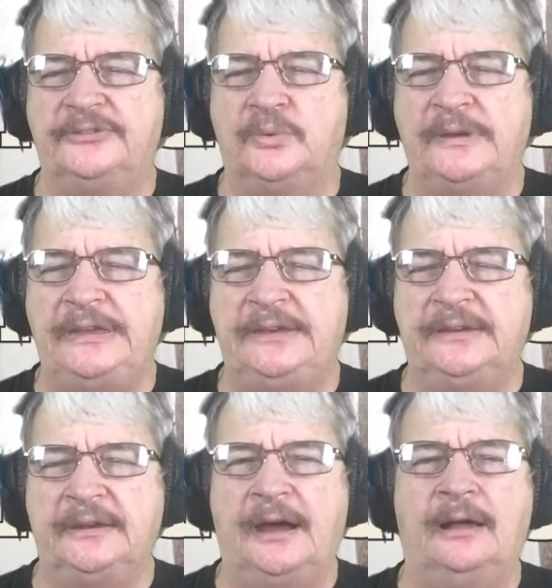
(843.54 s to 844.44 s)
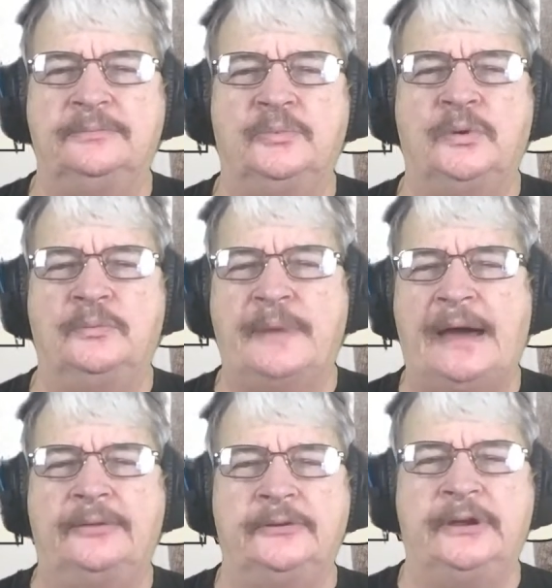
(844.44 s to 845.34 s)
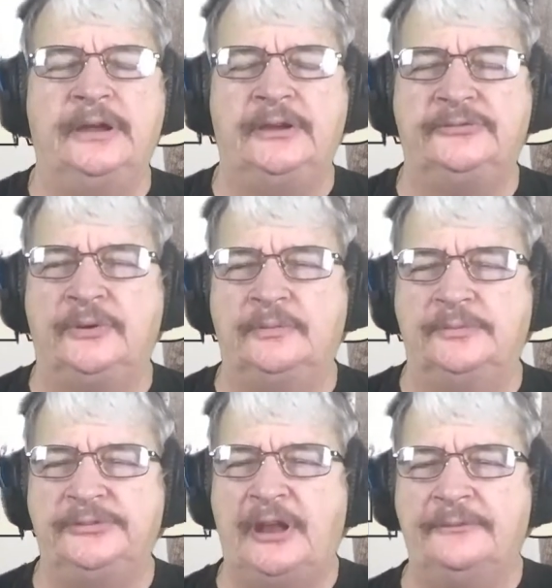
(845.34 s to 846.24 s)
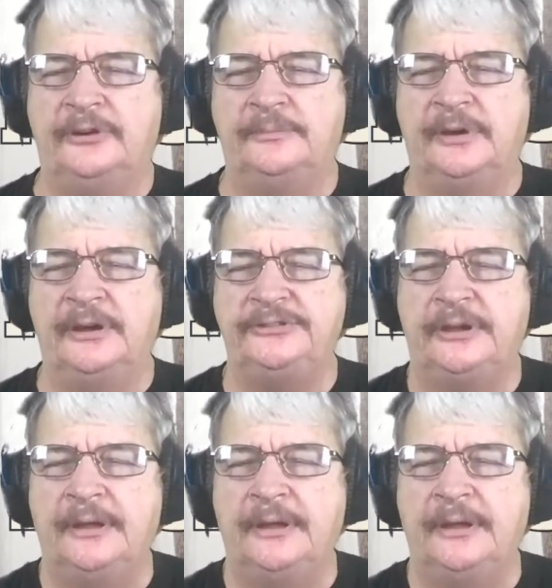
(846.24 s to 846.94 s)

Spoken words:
a week, and we'll buy their eggs from them. It's not very much.